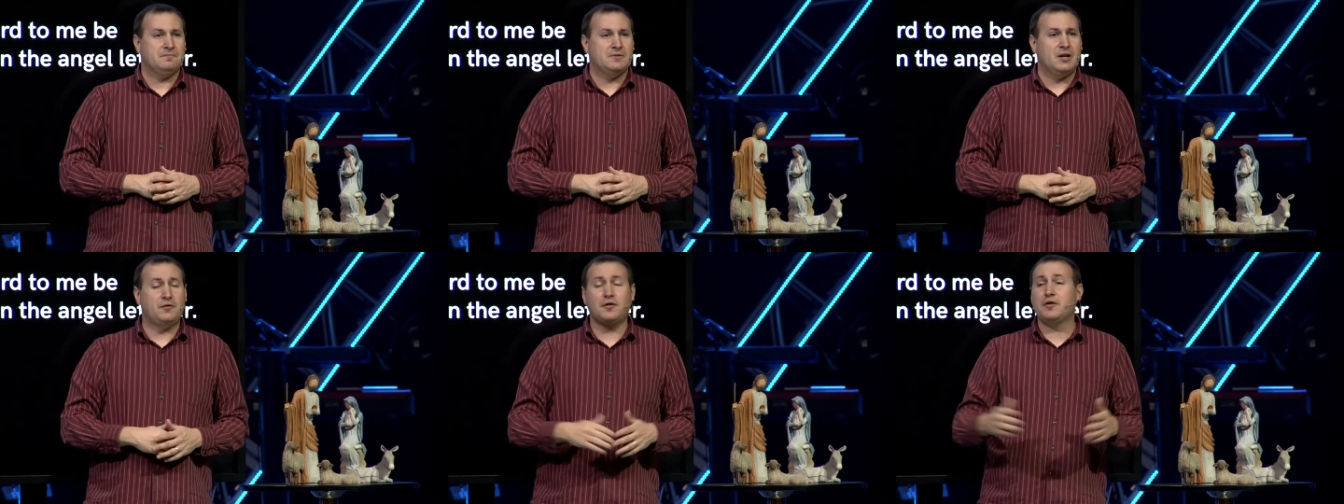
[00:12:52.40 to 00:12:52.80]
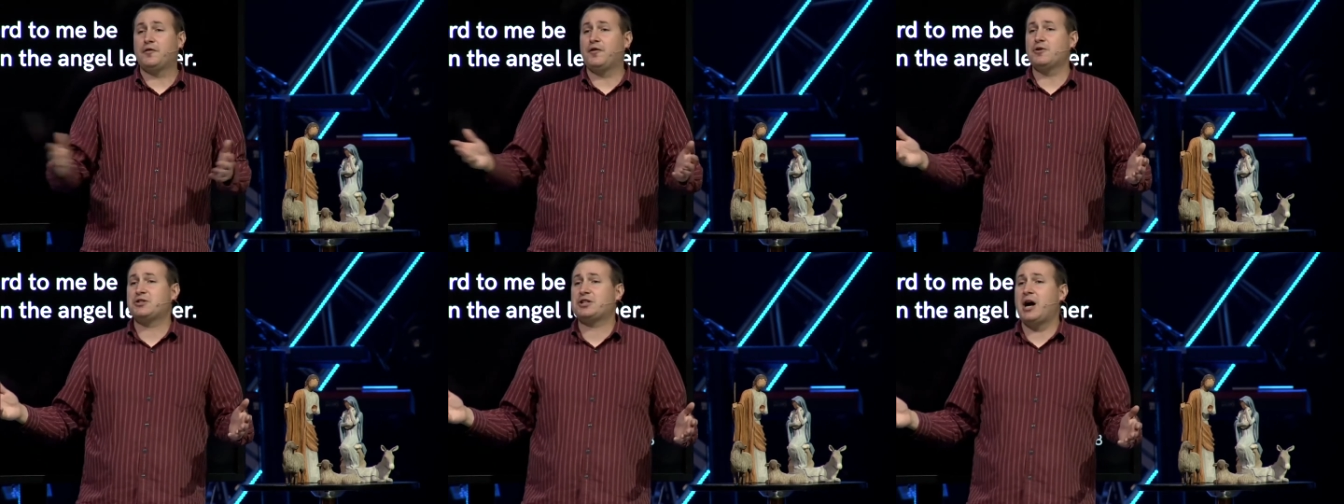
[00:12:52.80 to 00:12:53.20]
And for the
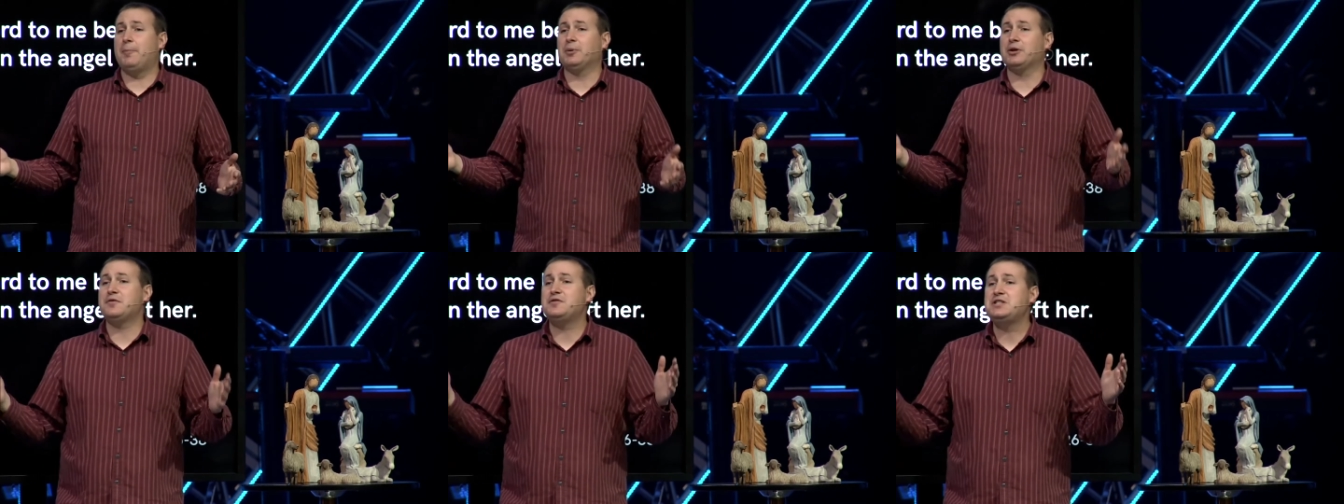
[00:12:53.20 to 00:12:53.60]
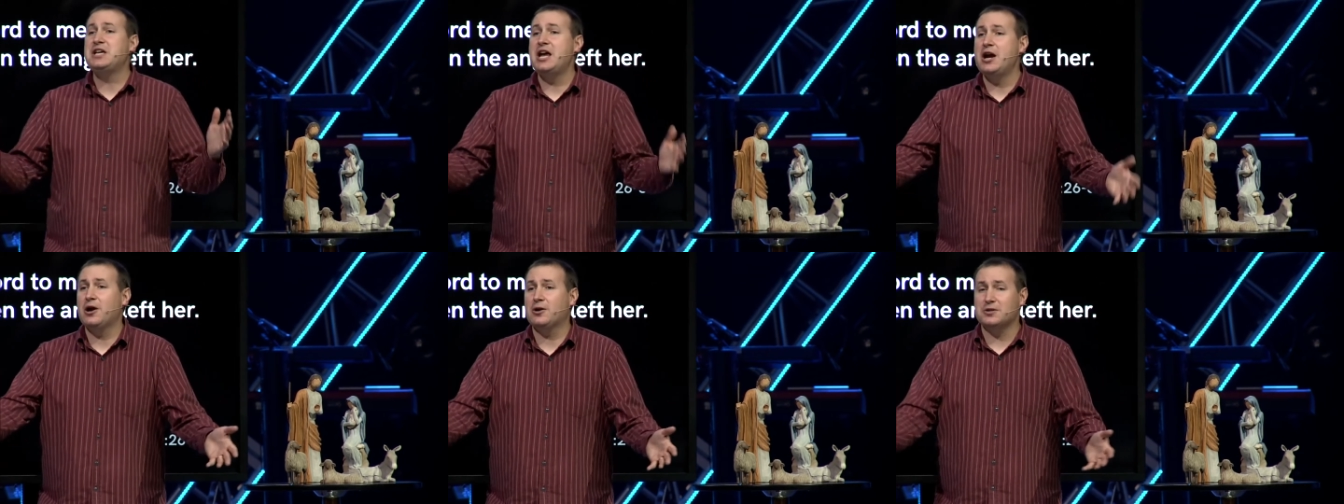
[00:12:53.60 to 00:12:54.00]
first couple of
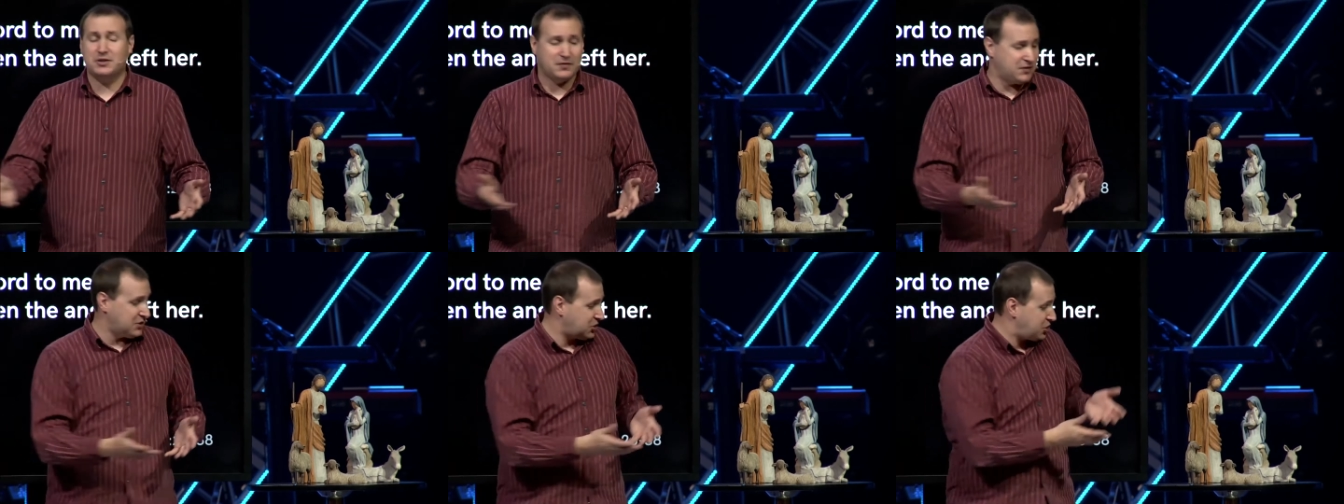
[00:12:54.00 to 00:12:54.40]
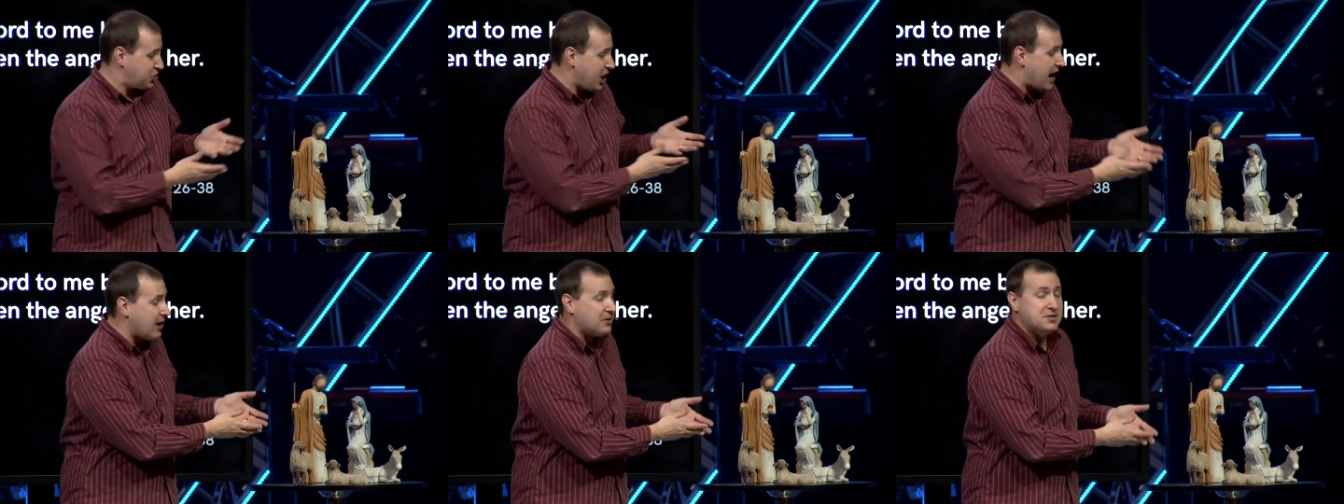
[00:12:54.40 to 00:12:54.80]
years of this
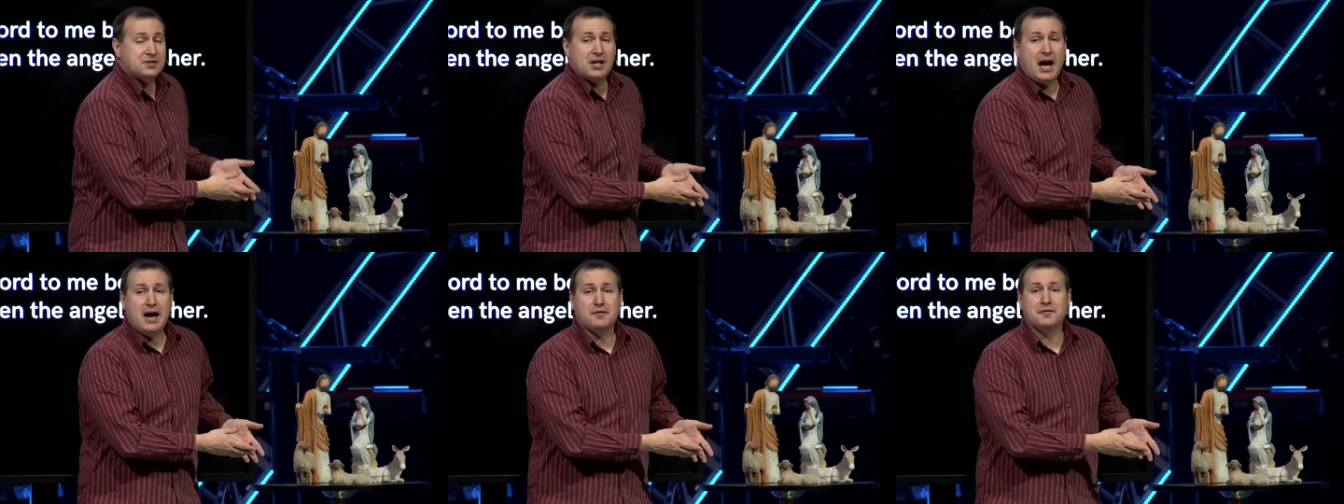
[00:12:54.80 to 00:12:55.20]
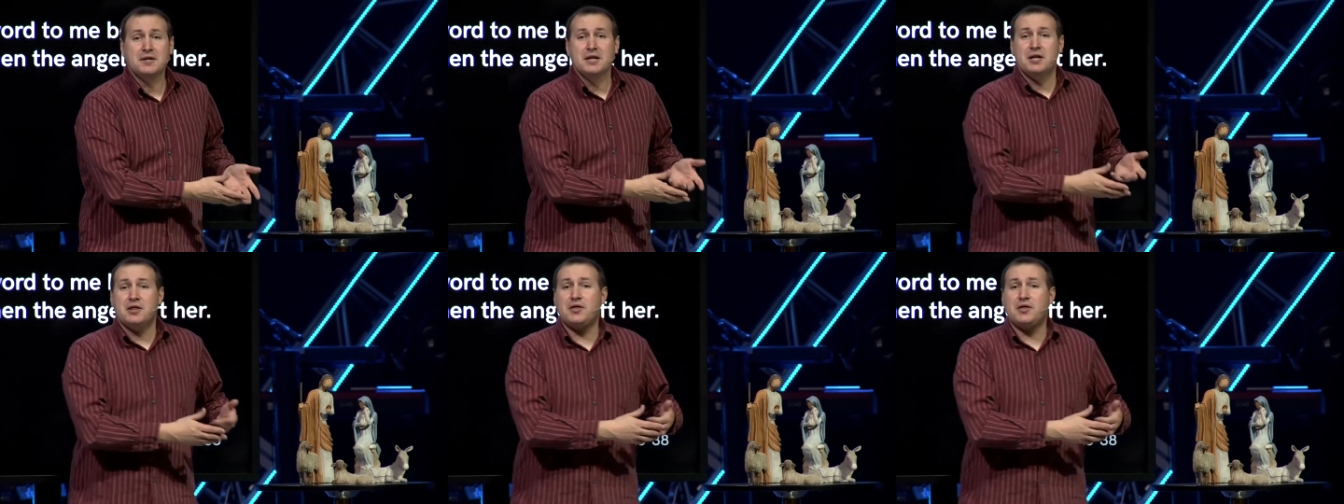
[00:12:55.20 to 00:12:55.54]
child's life,